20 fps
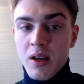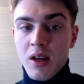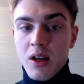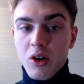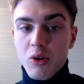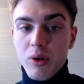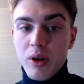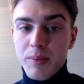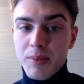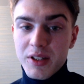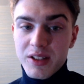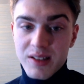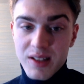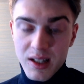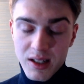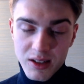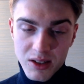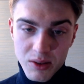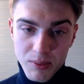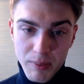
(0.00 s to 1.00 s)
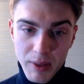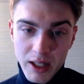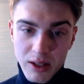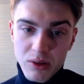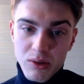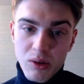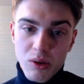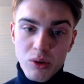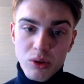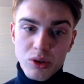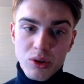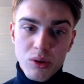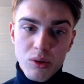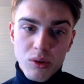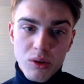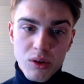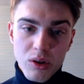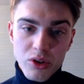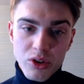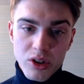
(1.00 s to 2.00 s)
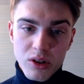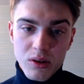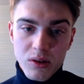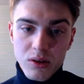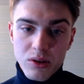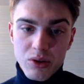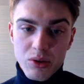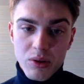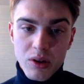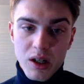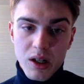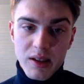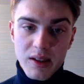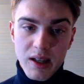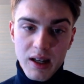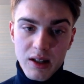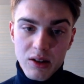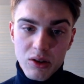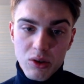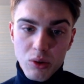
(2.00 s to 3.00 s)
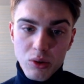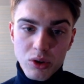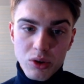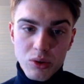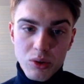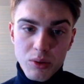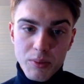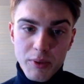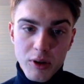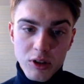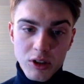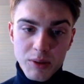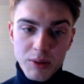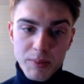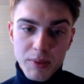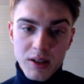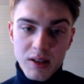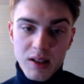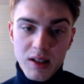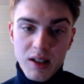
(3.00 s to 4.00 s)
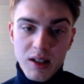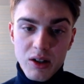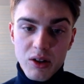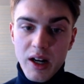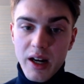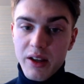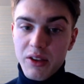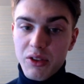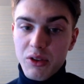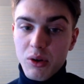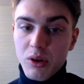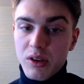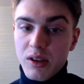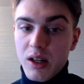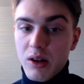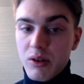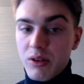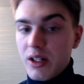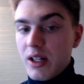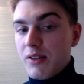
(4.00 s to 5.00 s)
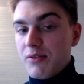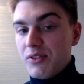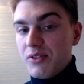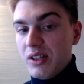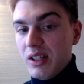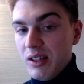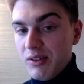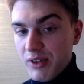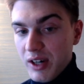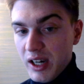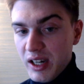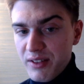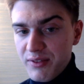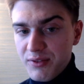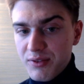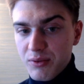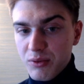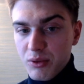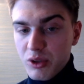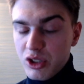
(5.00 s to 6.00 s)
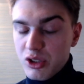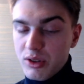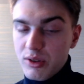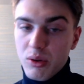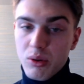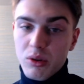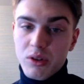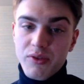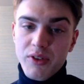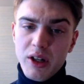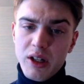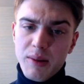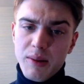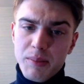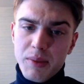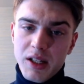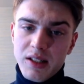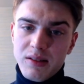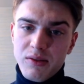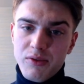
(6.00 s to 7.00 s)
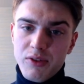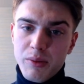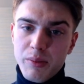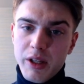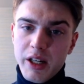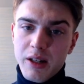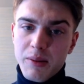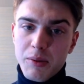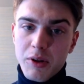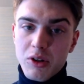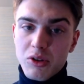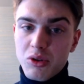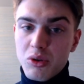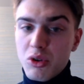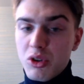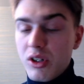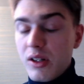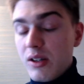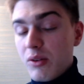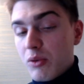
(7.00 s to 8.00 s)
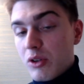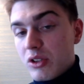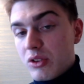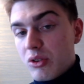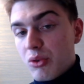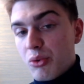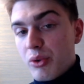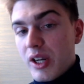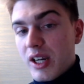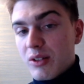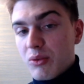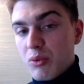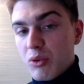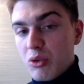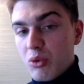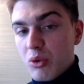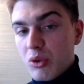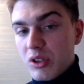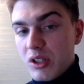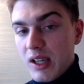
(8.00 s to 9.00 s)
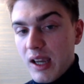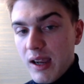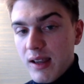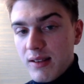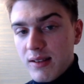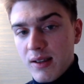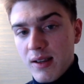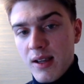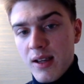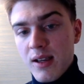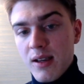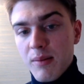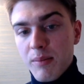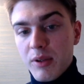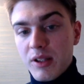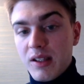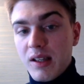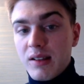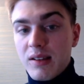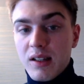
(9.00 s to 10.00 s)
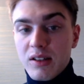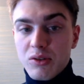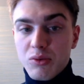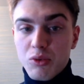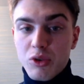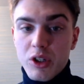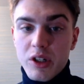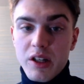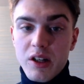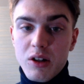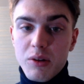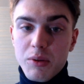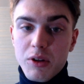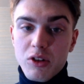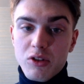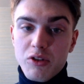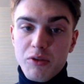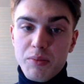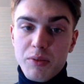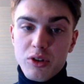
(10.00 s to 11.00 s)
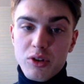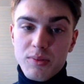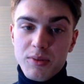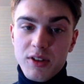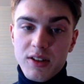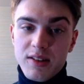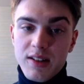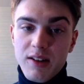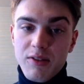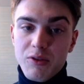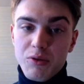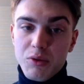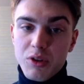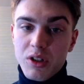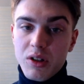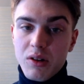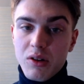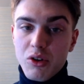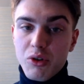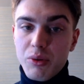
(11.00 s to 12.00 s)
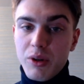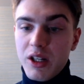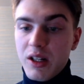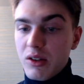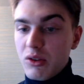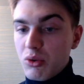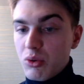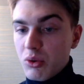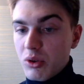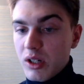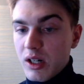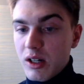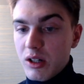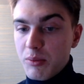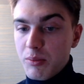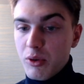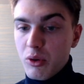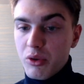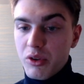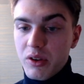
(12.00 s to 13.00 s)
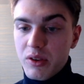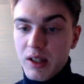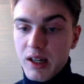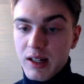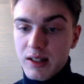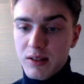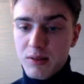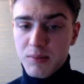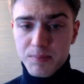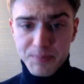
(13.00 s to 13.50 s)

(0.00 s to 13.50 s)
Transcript: Queen b6 might also look logical to attack those two pawns, but here I thought now I have d5, which looked very unpleasant for black, because usually he wants to react with rook d8, but that doesn't work here because of bishop c7 when queen and rook are both attacked.